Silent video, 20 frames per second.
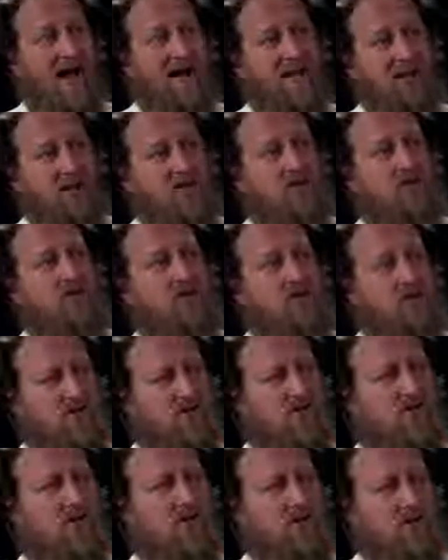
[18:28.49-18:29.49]

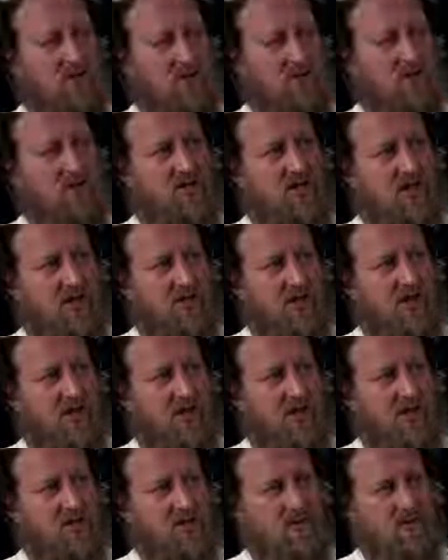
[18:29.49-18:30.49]
attitudes that were existing
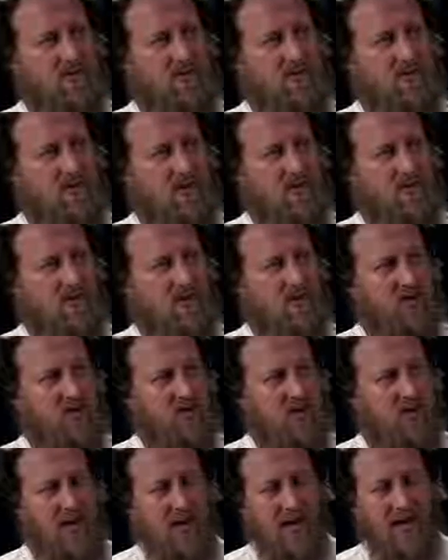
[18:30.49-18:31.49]
1,400
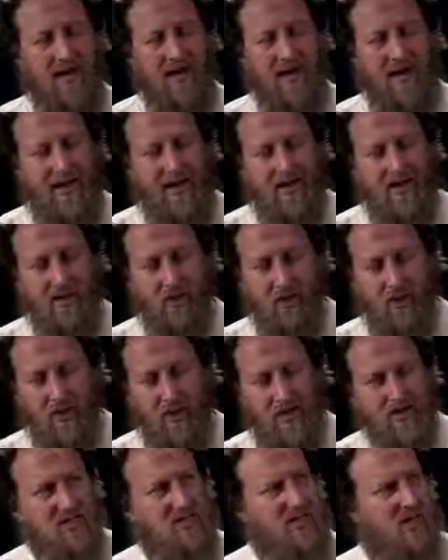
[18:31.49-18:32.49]
years ago. It
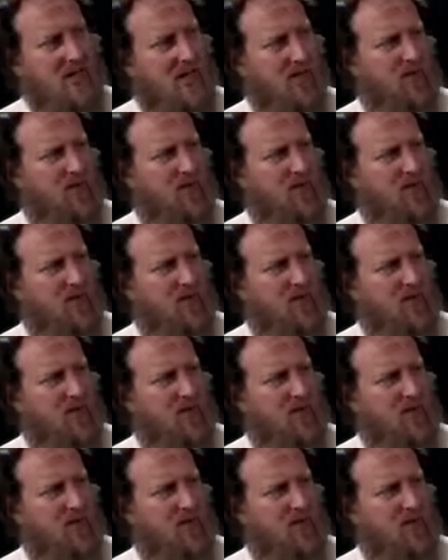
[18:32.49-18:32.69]
reads